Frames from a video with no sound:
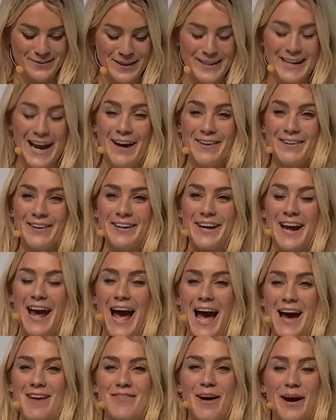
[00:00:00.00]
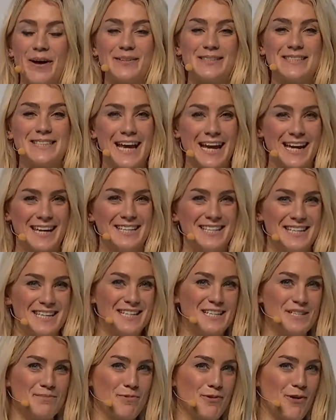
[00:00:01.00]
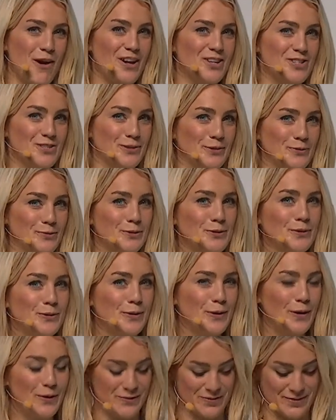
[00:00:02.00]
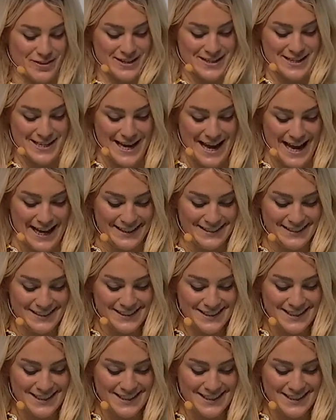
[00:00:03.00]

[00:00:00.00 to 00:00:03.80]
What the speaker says: We're now going to have our second inspirational talk of today.